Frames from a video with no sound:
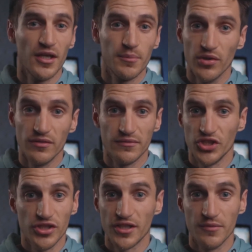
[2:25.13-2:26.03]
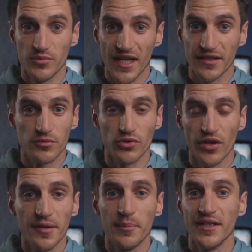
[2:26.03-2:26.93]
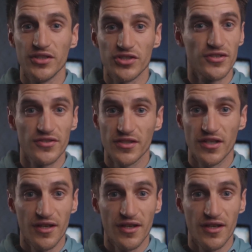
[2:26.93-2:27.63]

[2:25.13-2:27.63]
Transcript: but you can take some great pictures